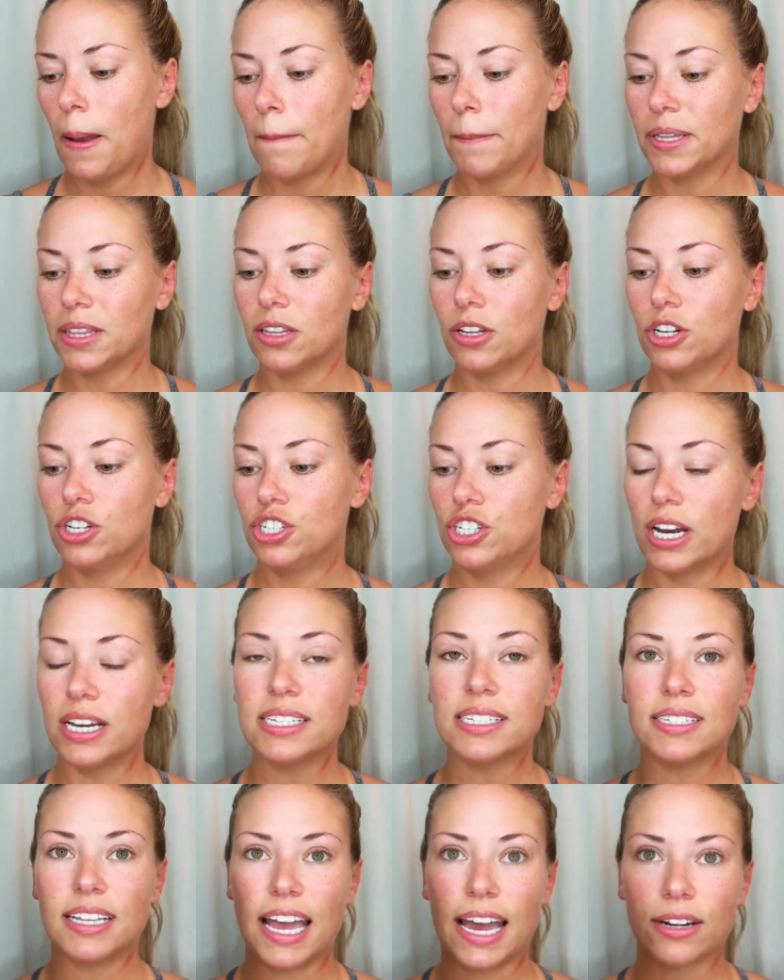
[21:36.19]
But the
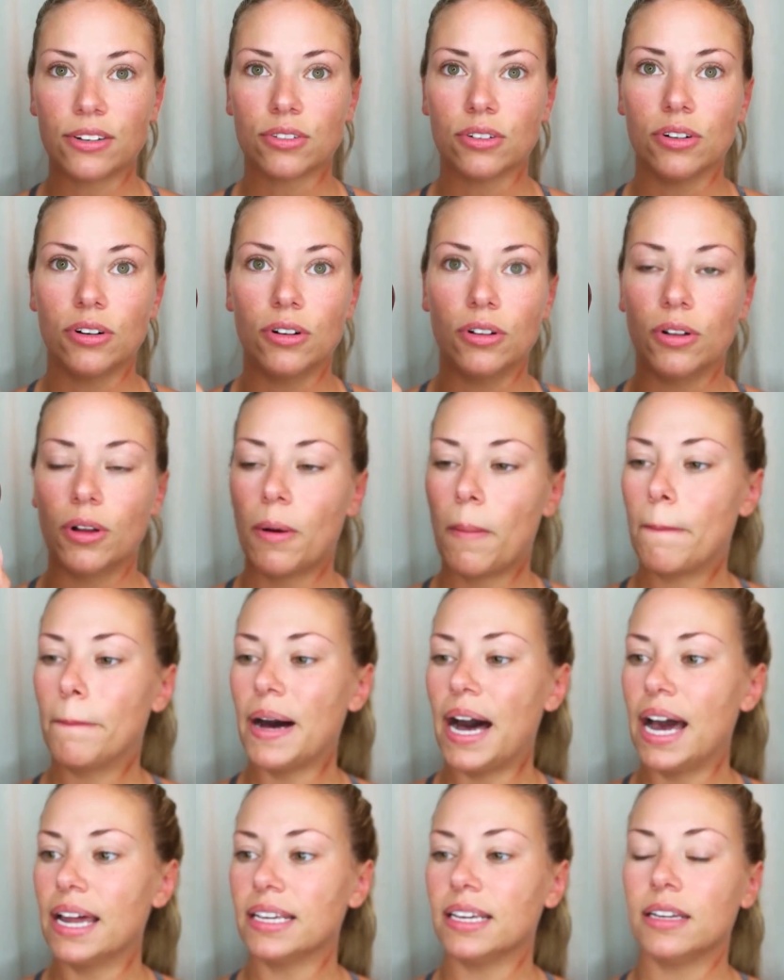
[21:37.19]
Just Natural
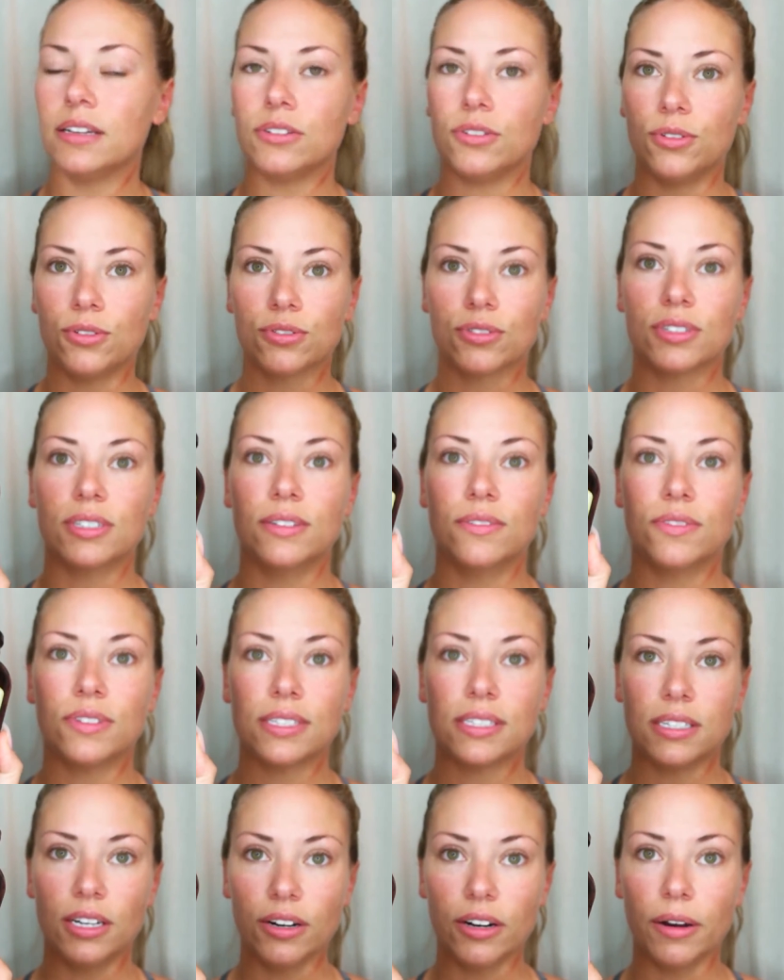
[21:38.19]
Body Nutritive
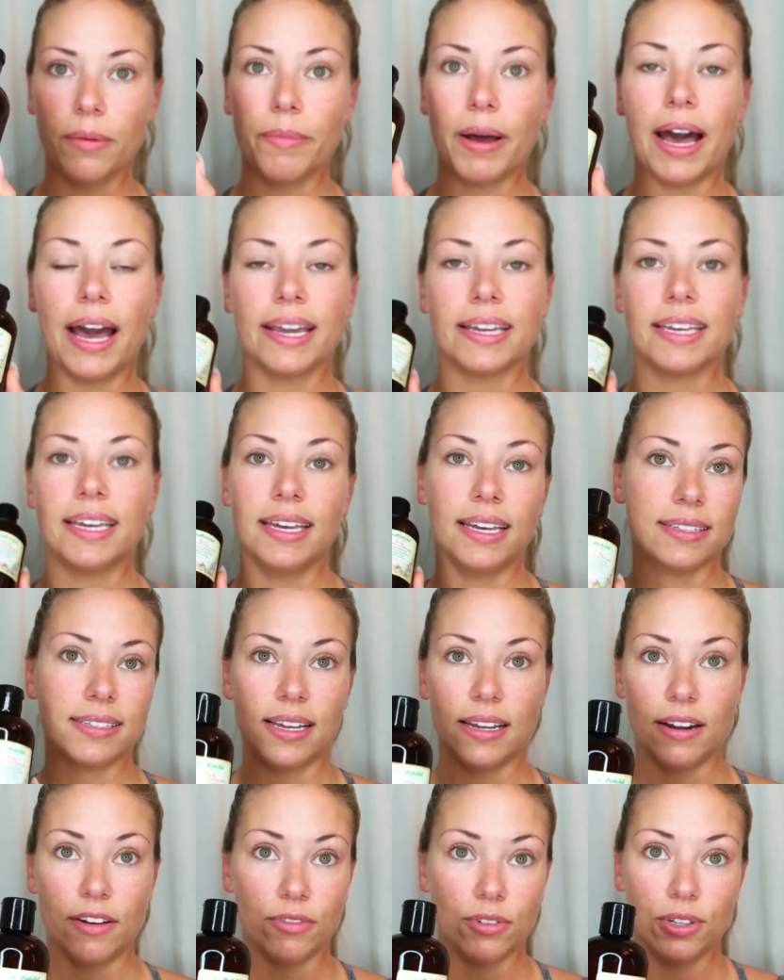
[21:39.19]
Serum, I can't
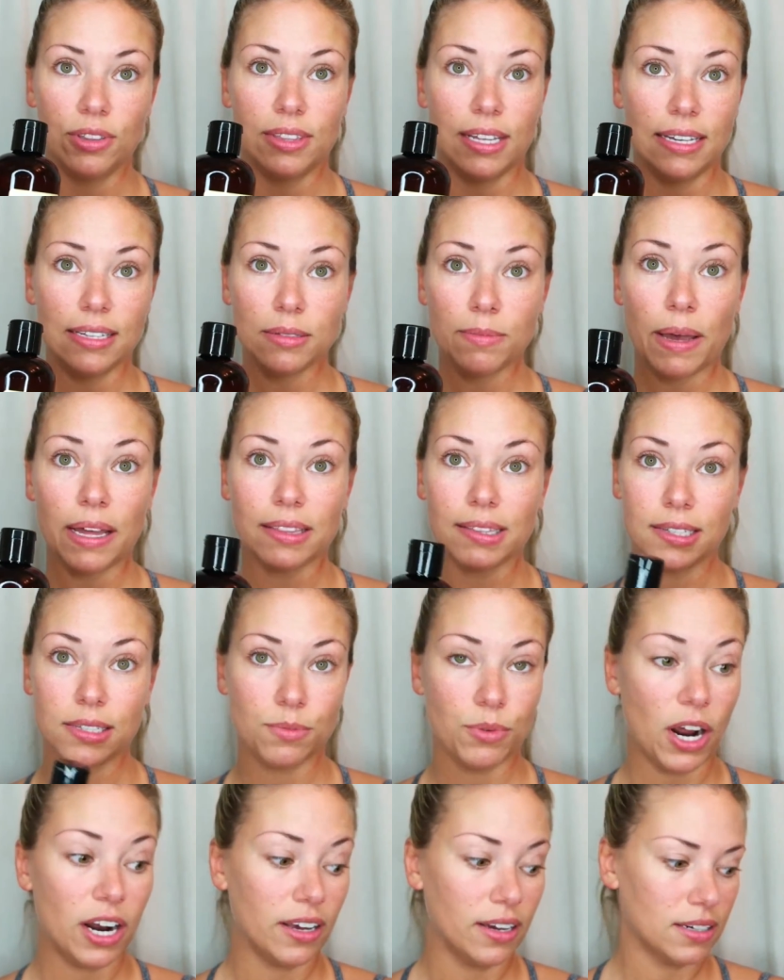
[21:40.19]
say enough good things about this
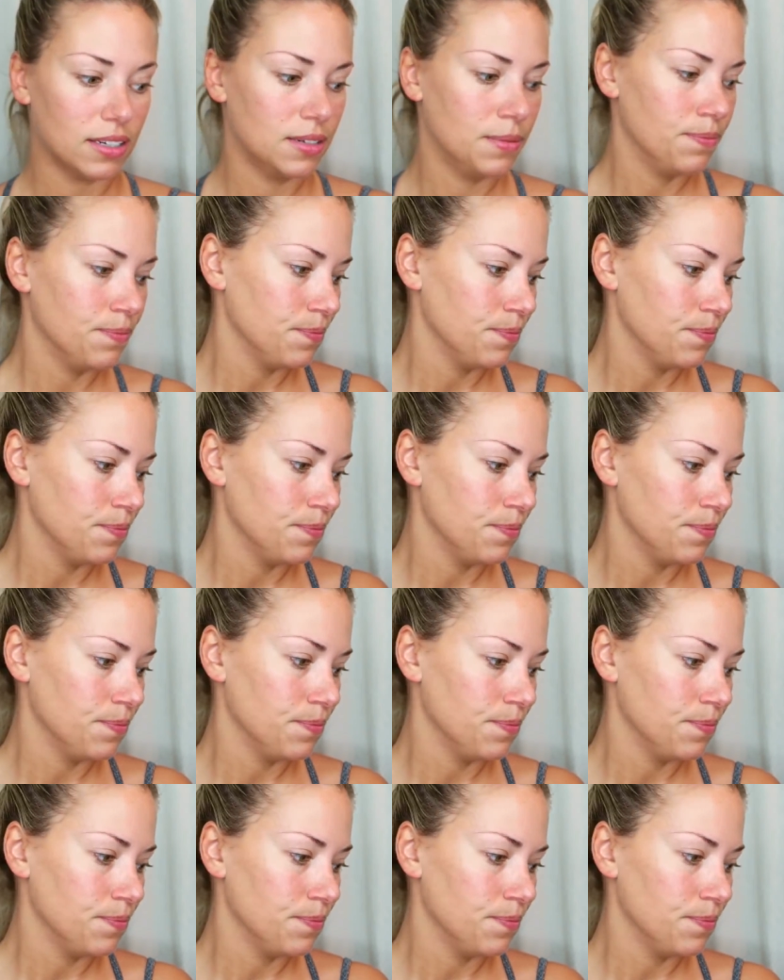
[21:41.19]
product.